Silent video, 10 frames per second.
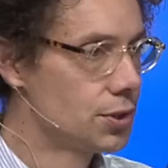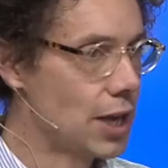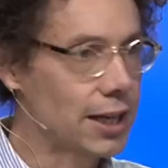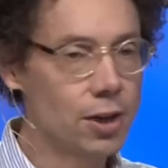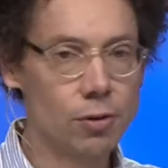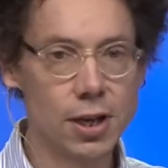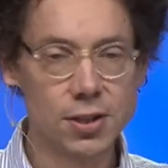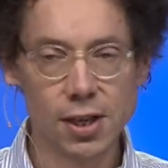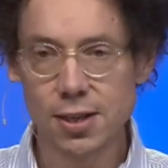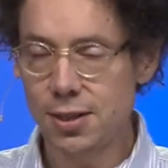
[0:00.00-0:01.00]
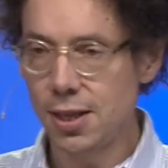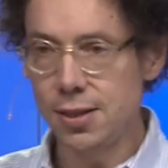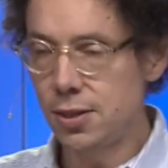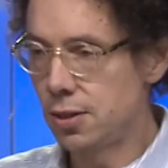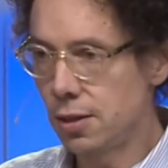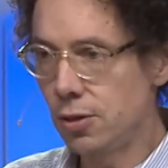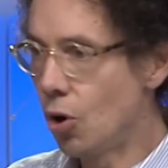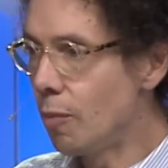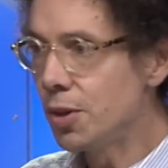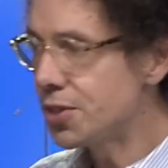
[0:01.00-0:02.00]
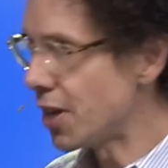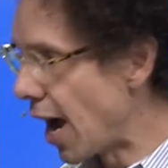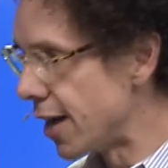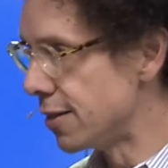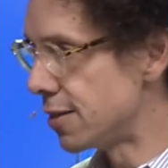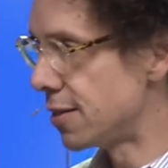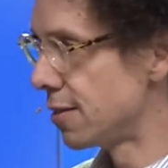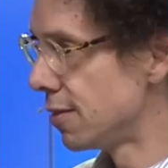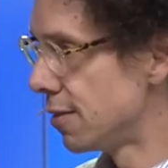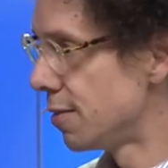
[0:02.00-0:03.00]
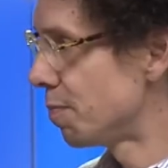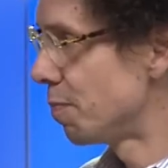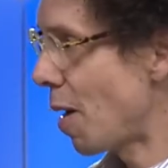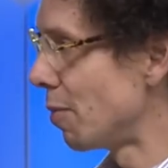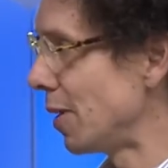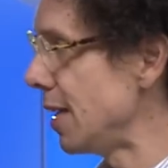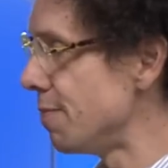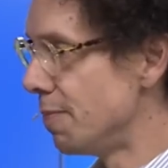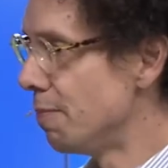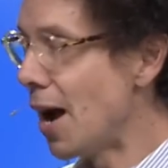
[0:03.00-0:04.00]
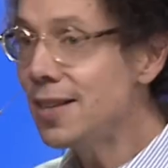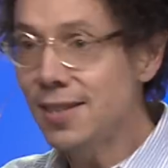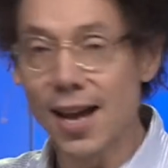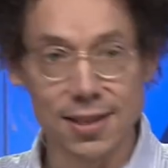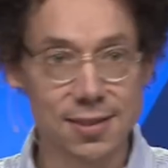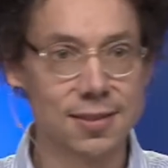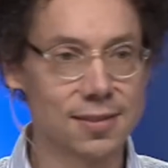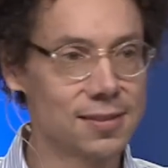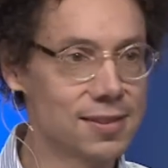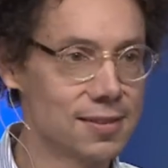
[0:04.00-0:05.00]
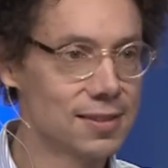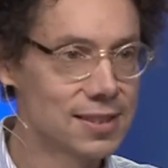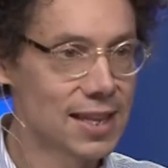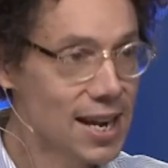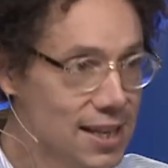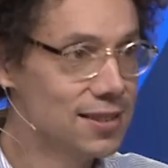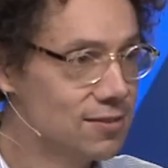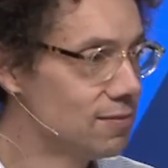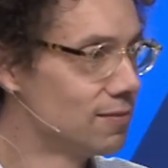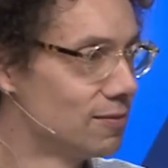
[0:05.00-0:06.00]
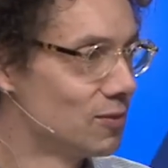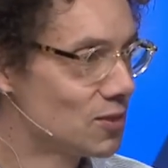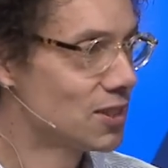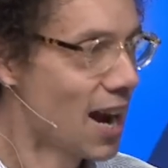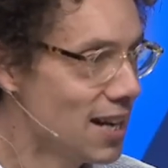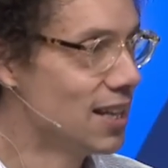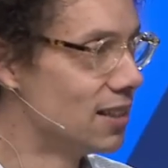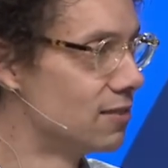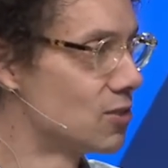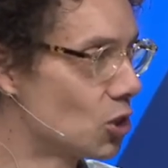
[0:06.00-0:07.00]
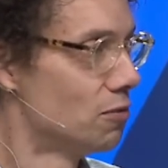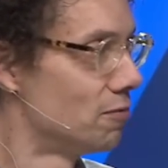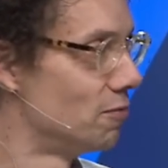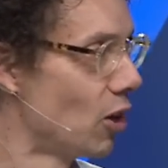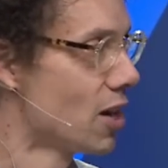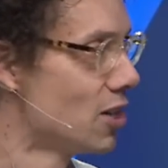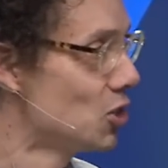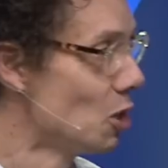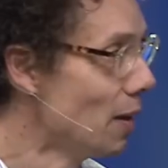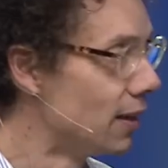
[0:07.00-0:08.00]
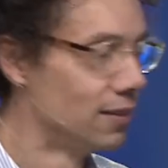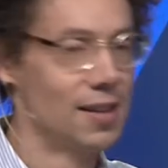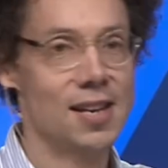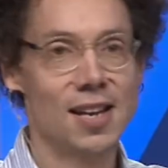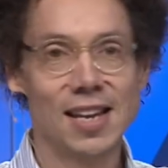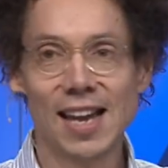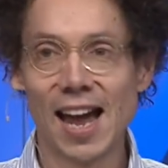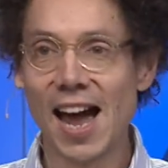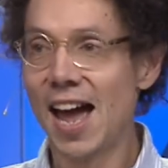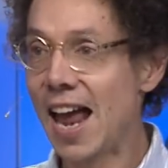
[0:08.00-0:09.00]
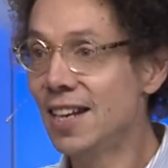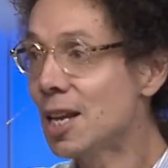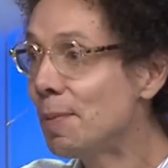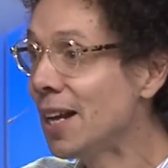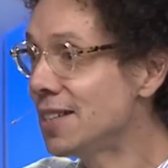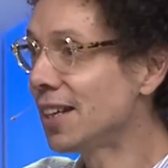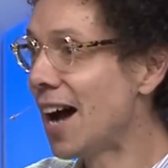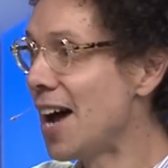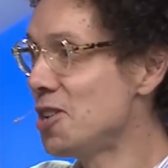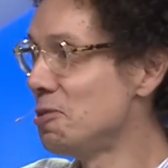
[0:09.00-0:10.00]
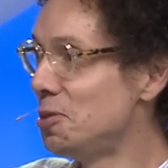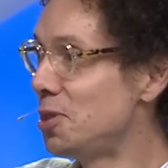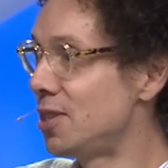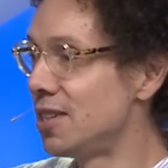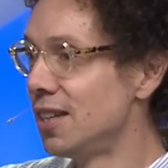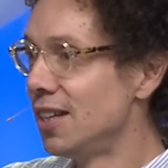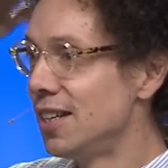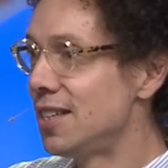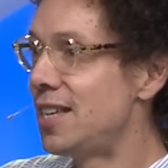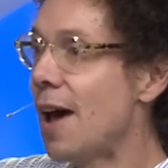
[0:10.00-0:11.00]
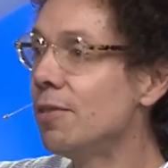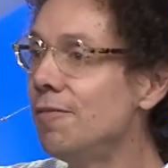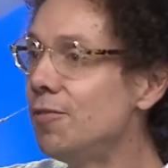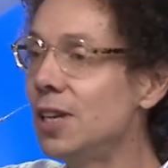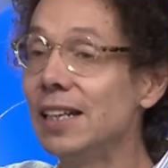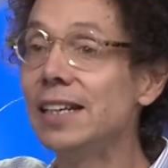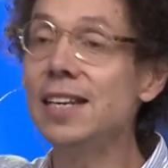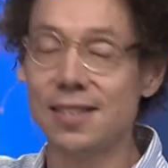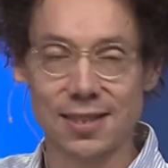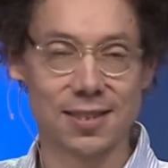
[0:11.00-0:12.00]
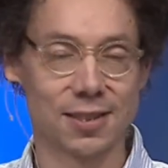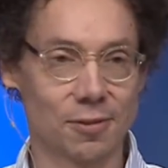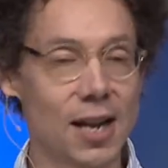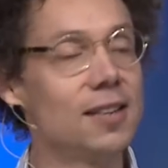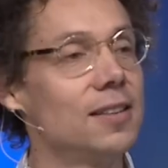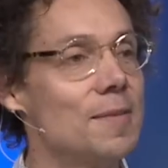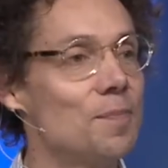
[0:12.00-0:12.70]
Second reason is he's normal-sized, probably my size, skinny and tiny and sort of very unassuming. And he's up against a guy who's 7 foot at least, right?